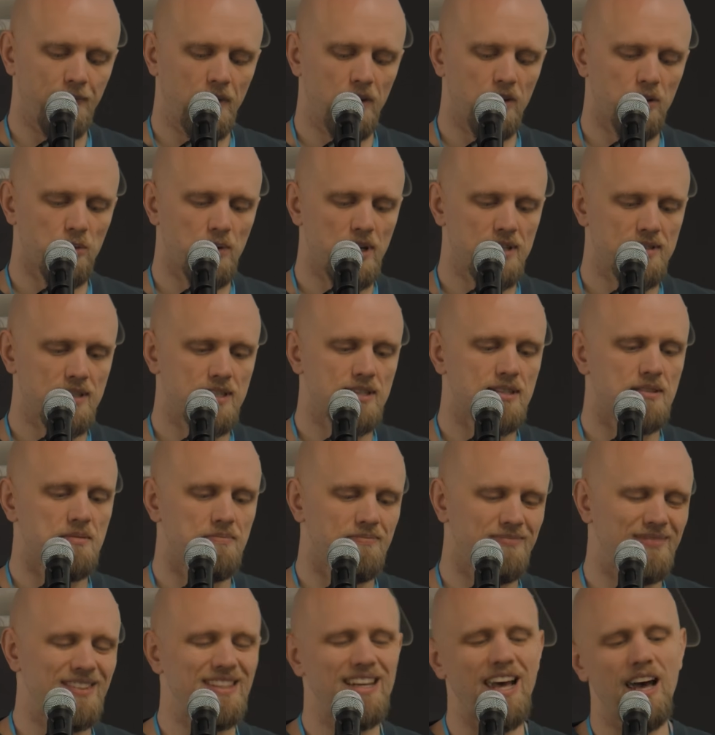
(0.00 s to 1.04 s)
Otherwise, it's
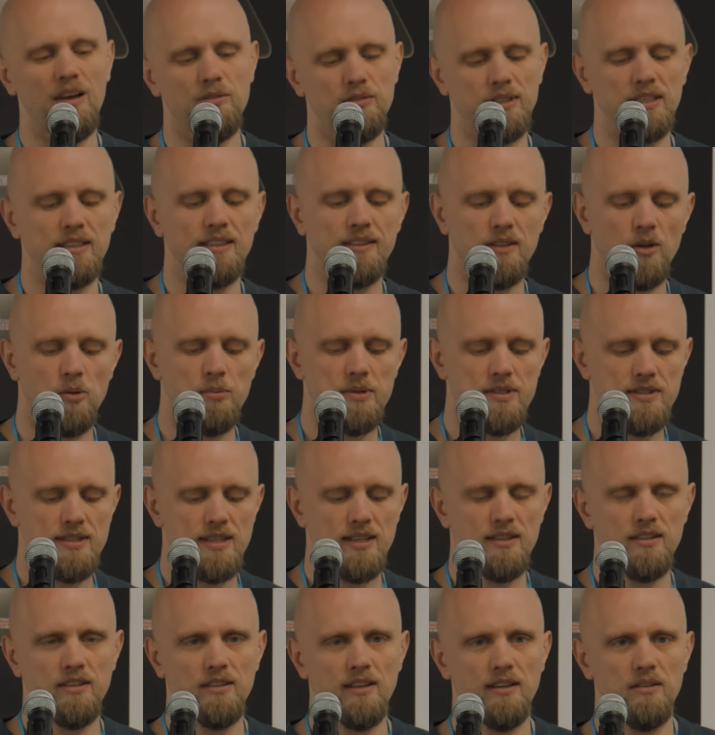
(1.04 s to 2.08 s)
not really an open
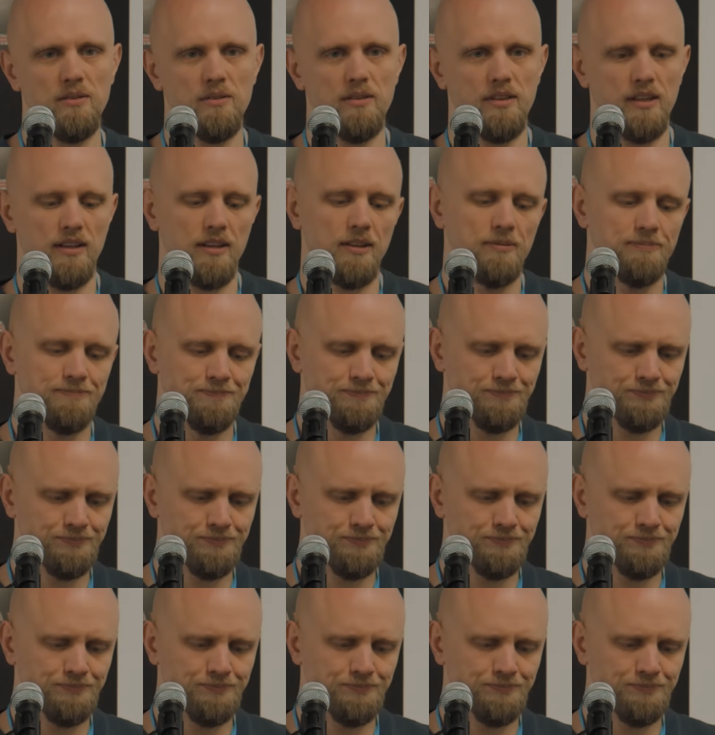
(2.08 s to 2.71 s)
standard, I don't think.